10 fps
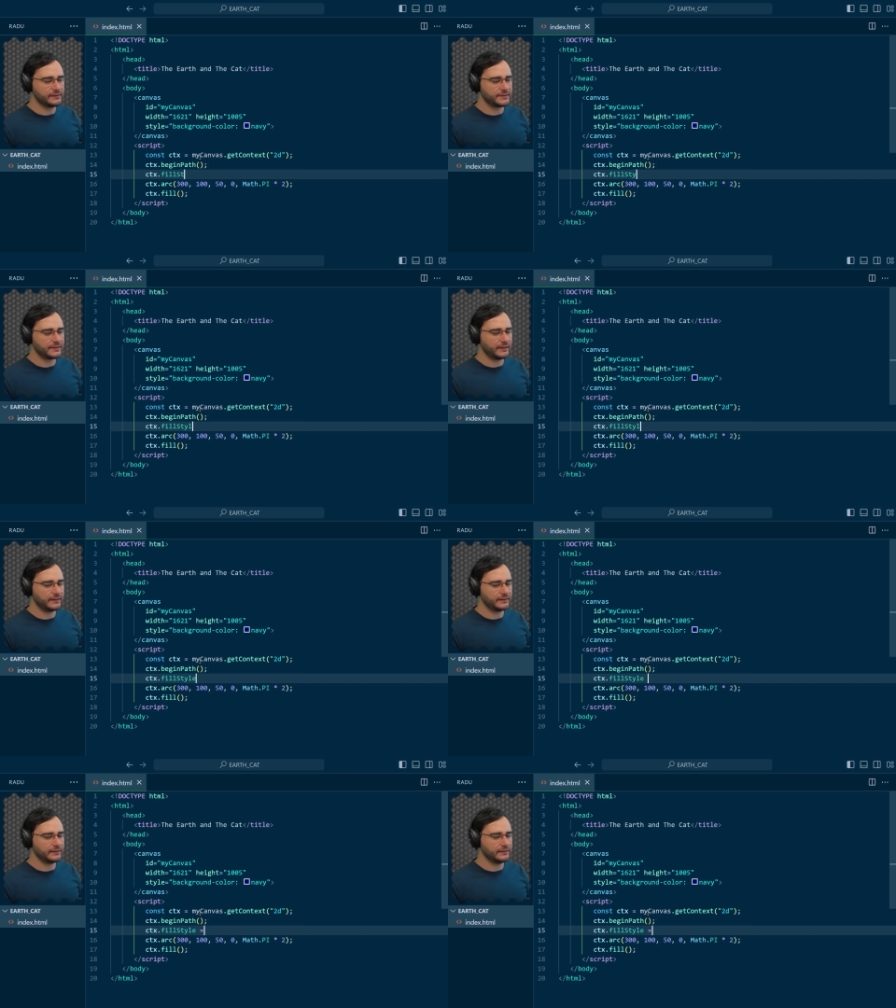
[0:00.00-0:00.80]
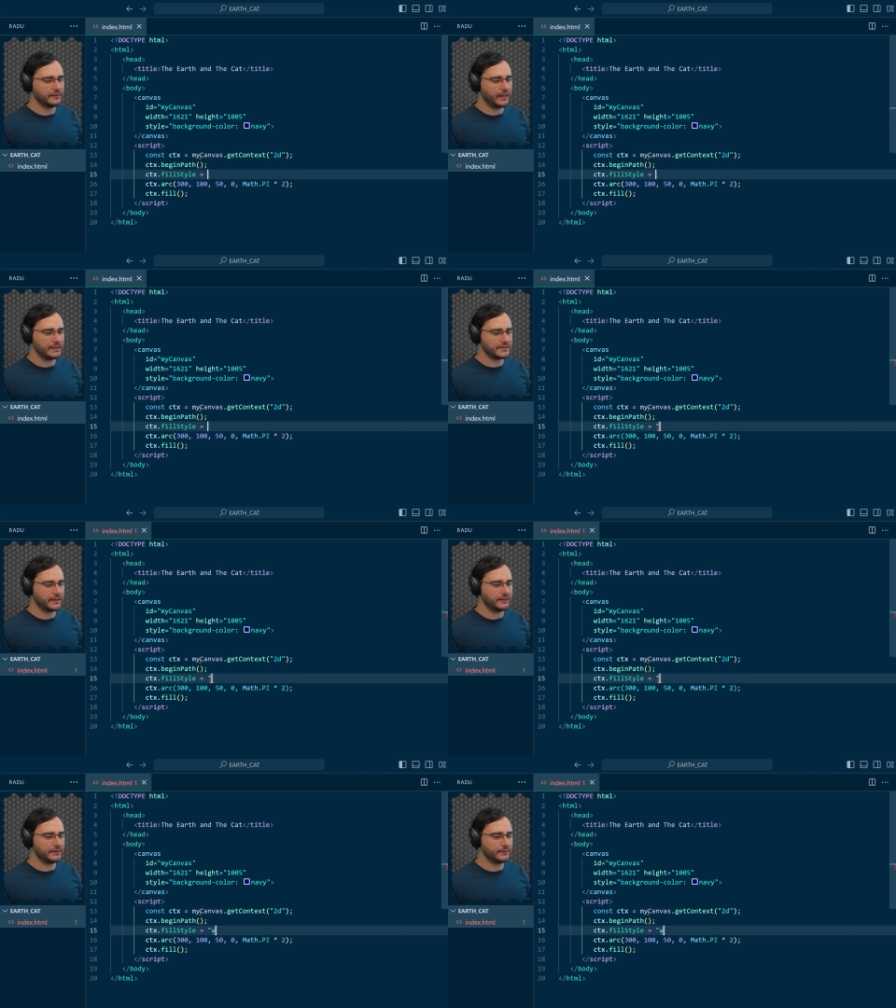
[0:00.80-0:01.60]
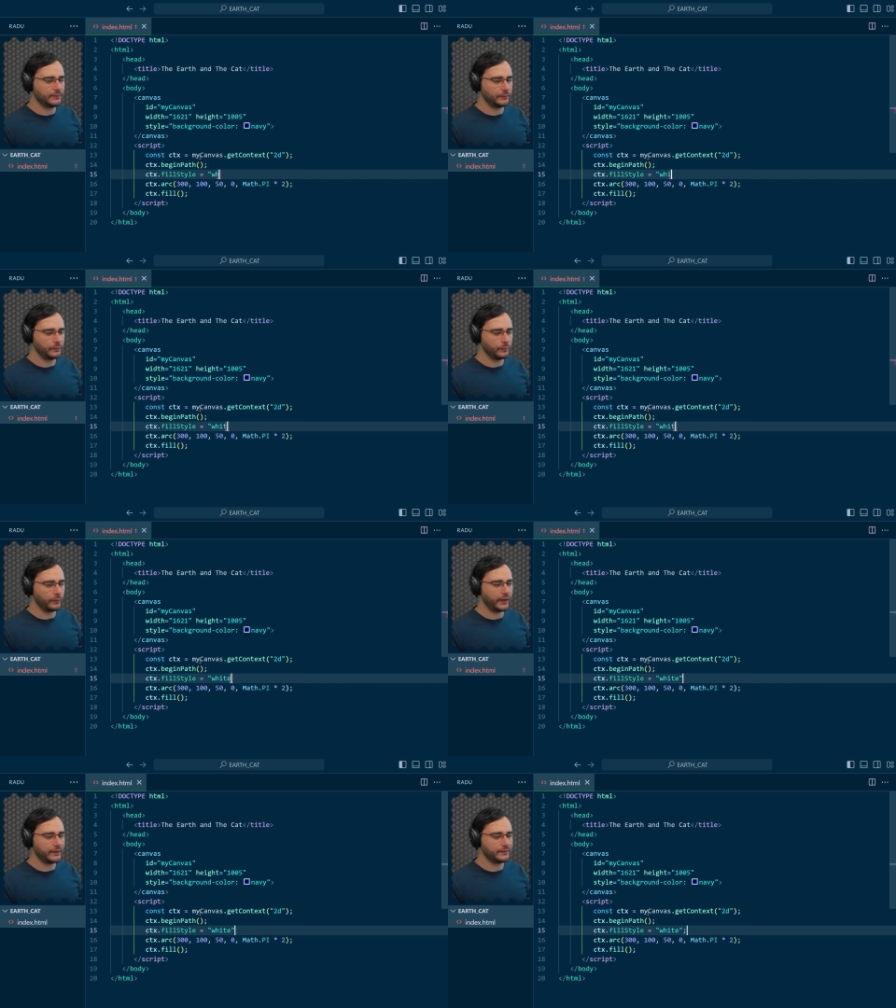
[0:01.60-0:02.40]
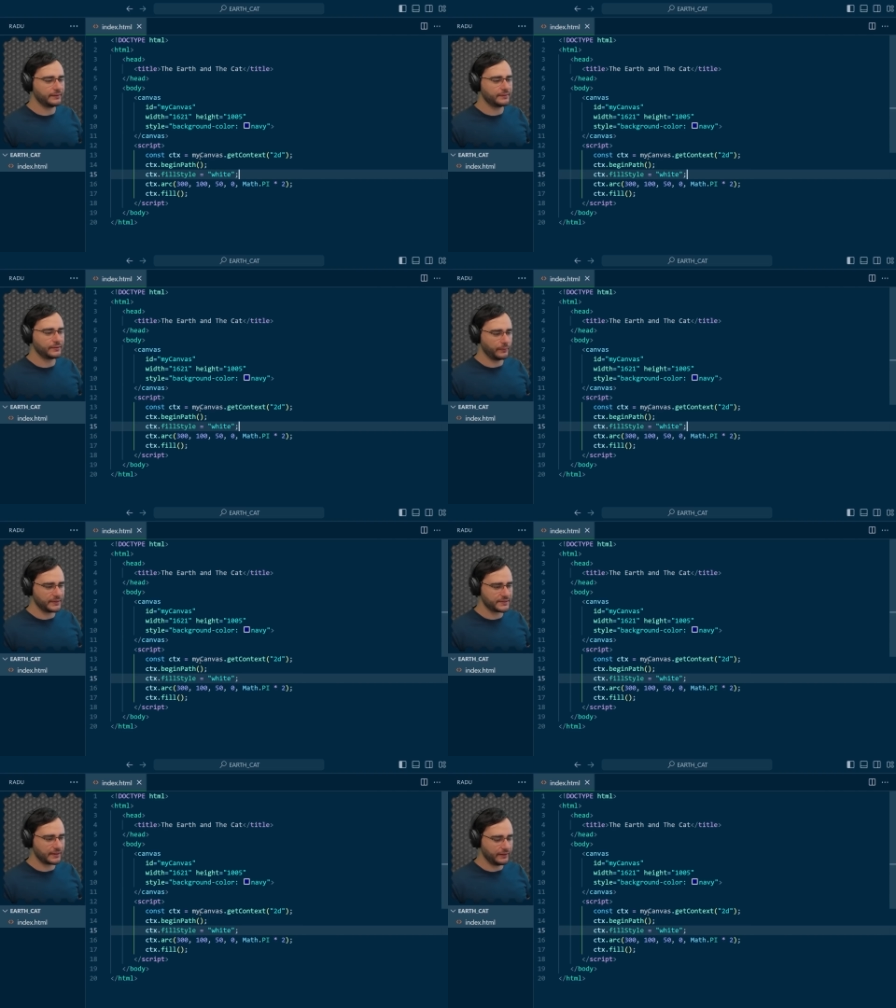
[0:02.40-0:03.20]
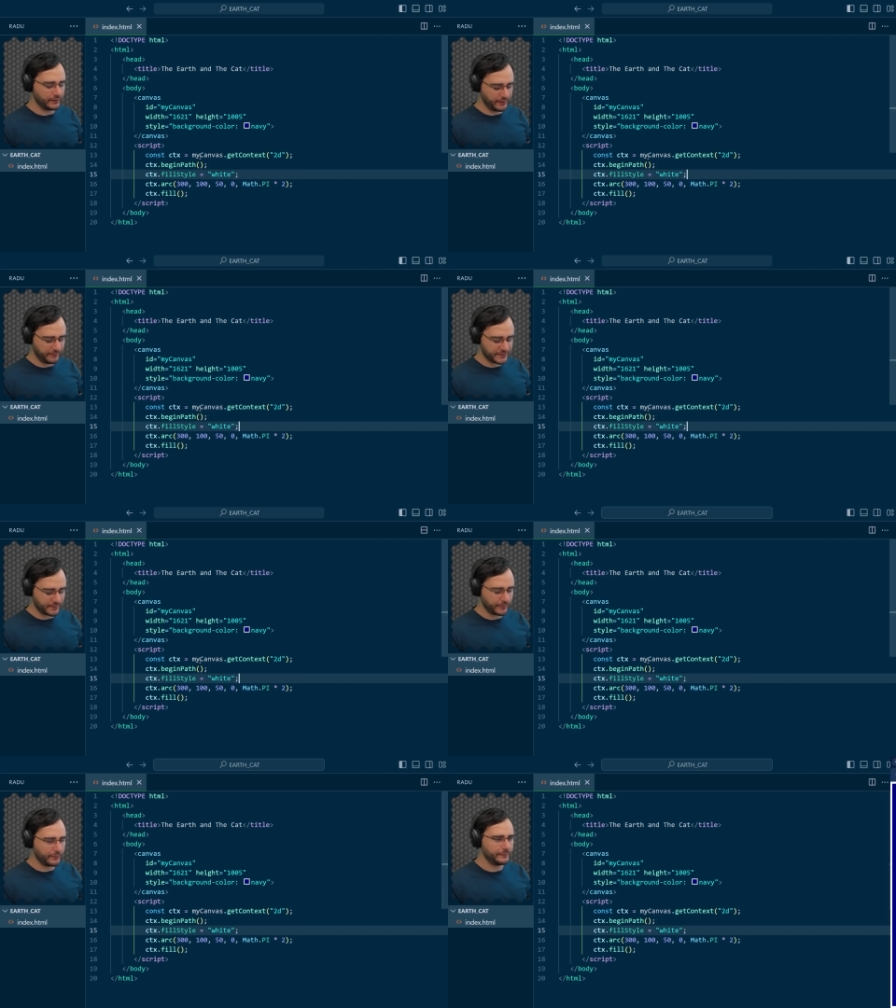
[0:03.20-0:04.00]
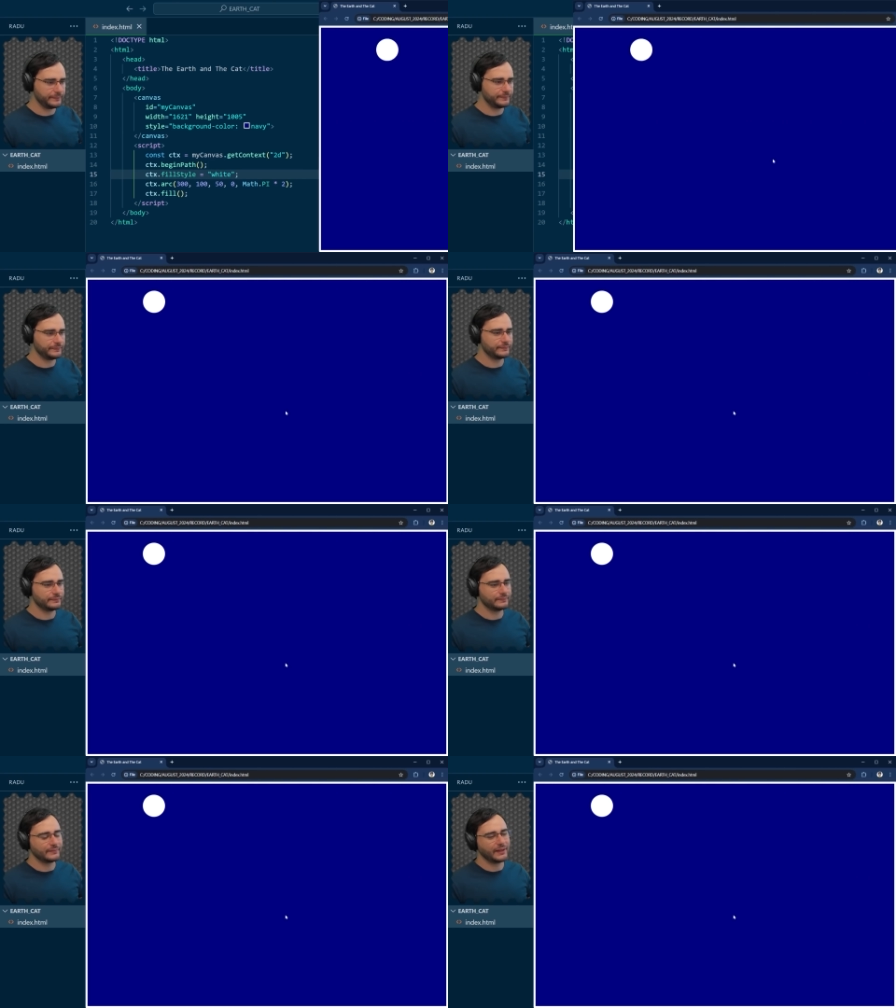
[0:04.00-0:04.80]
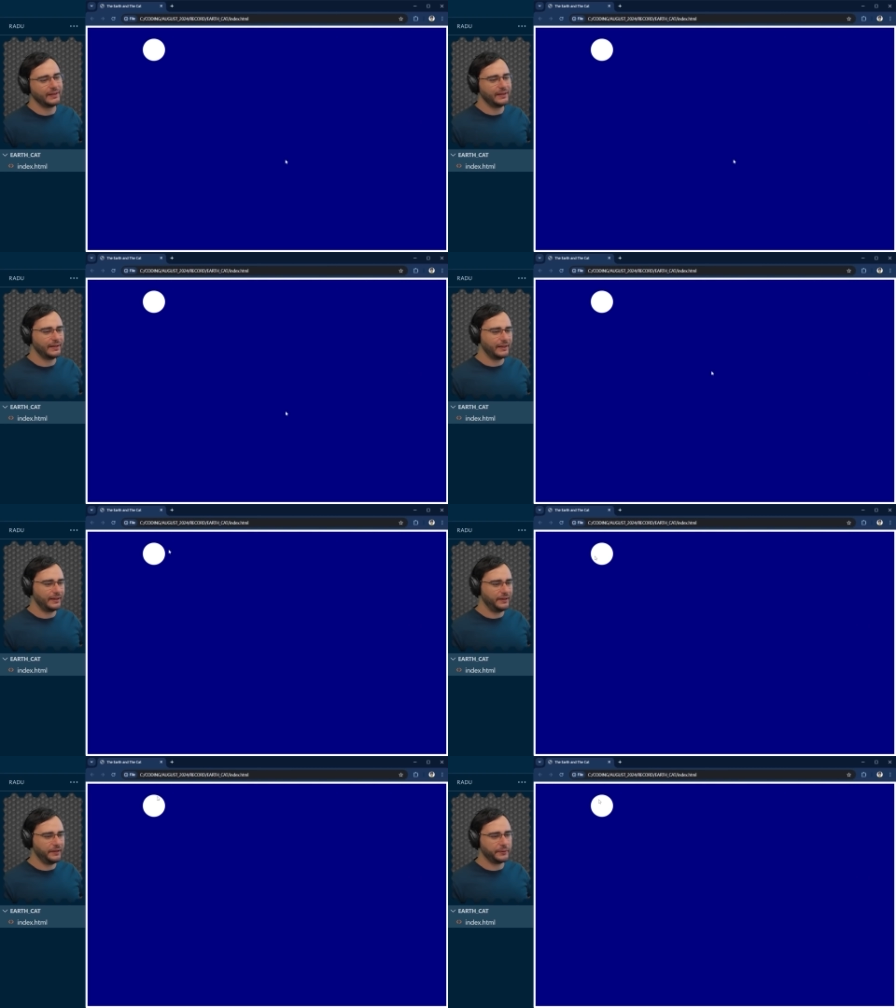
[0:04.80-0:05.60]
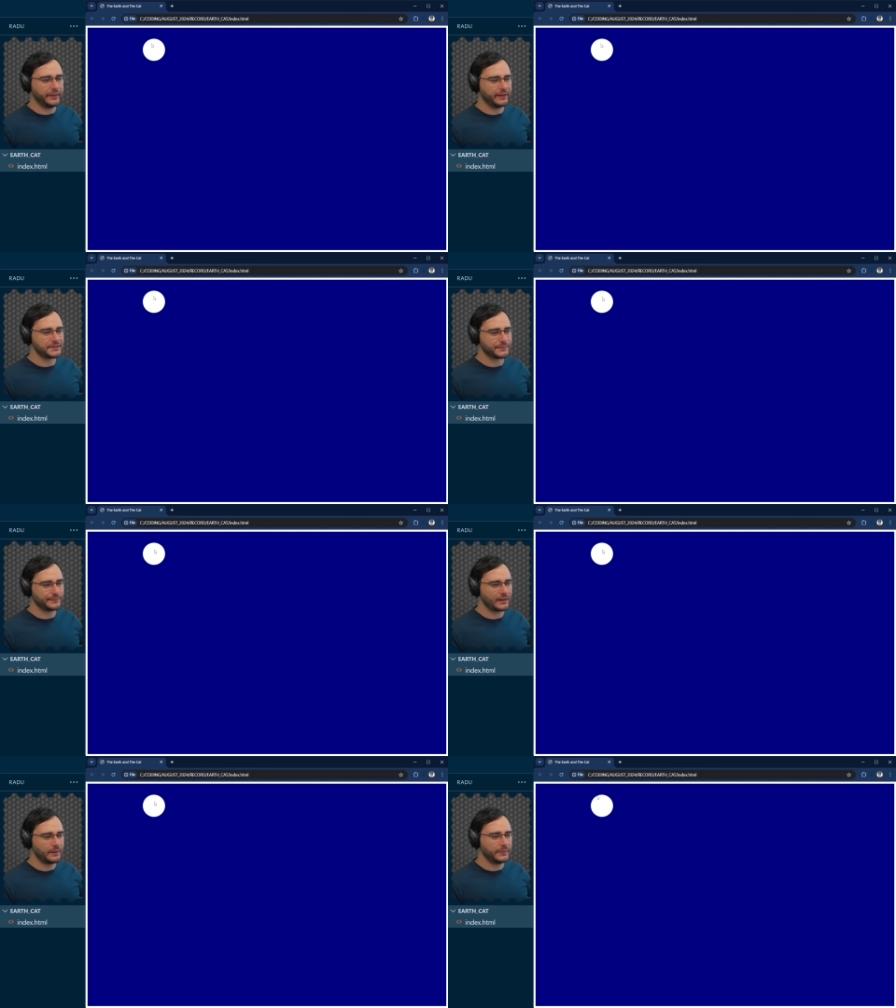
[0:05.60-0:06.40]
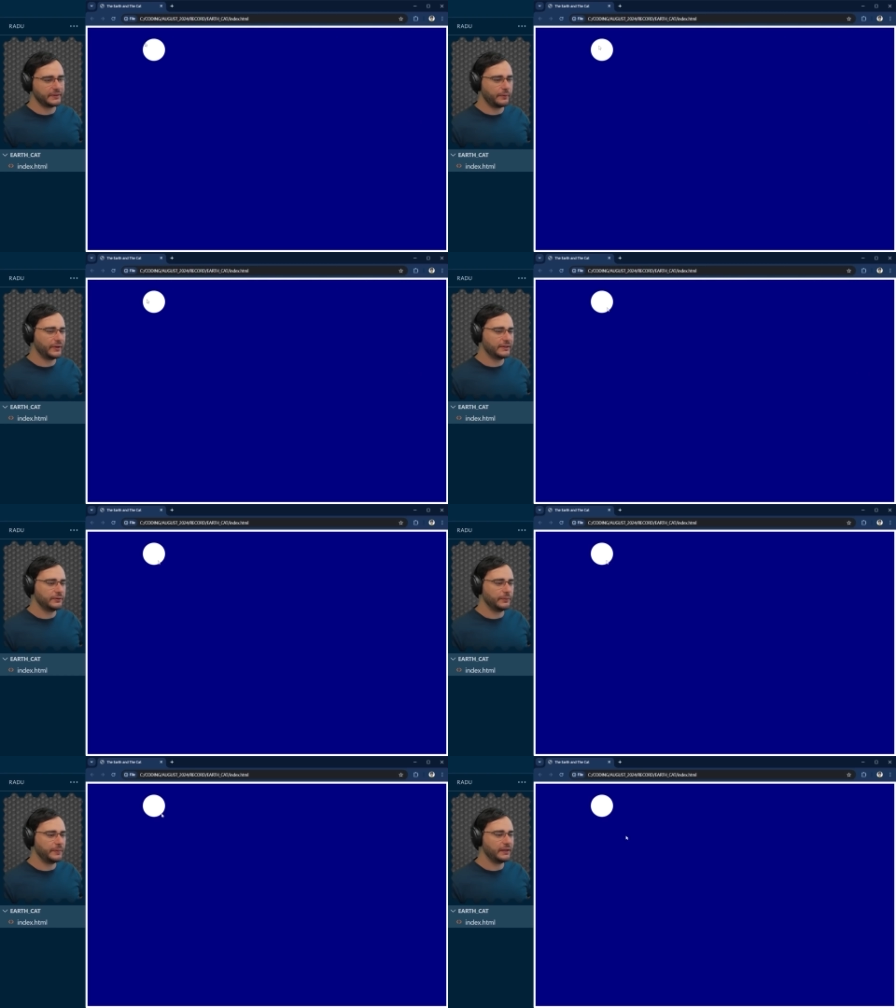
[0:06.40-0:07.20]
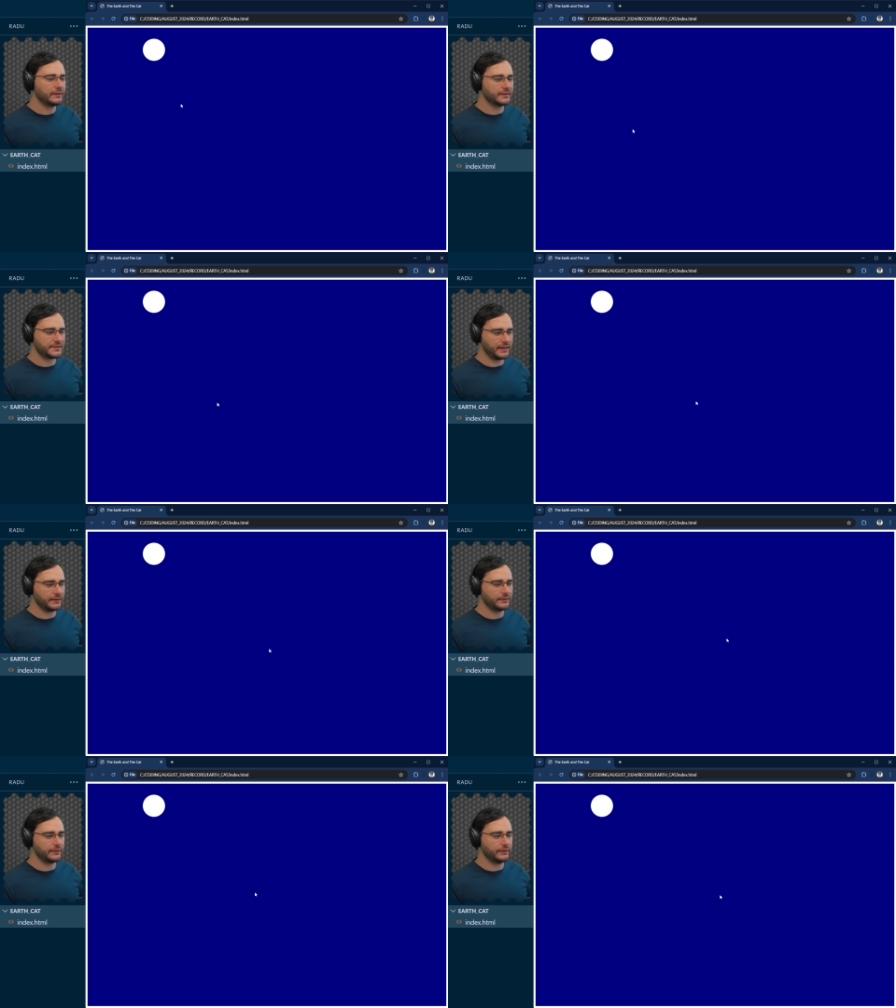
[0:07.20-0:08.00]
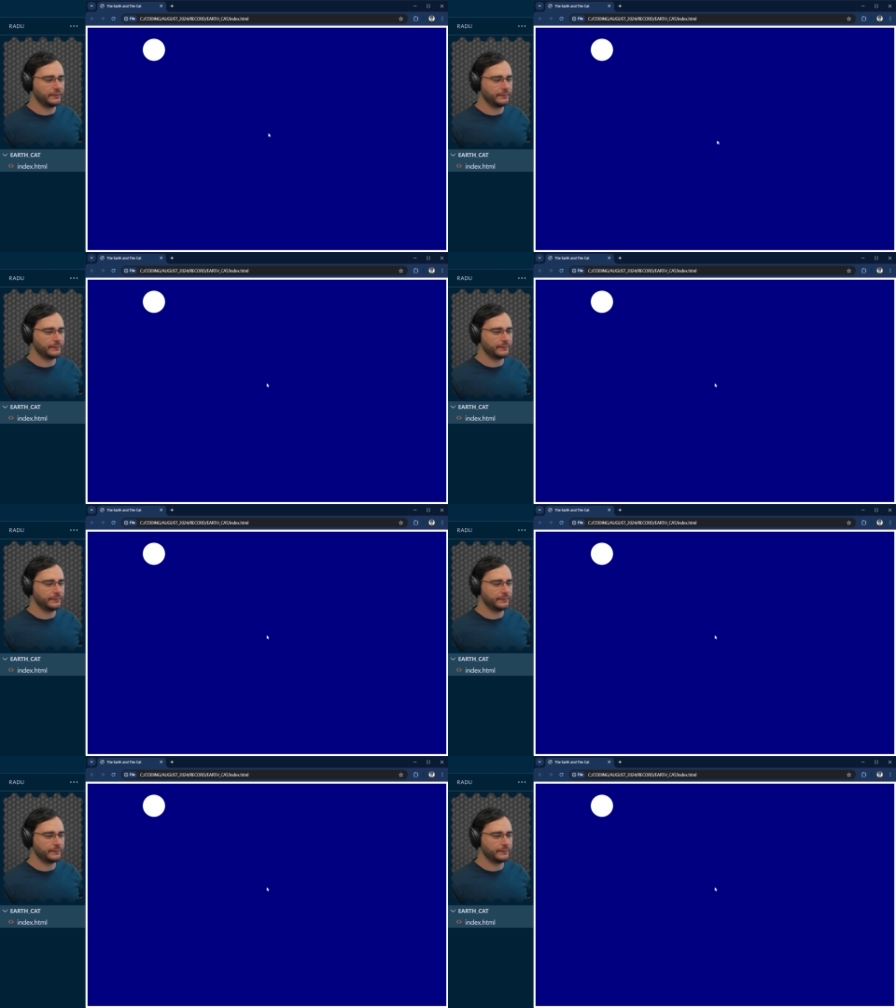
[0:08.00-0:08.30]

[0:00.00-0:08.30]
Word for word: style and set it to white so it's clearly visible. And here it is. But I want it to be in the center.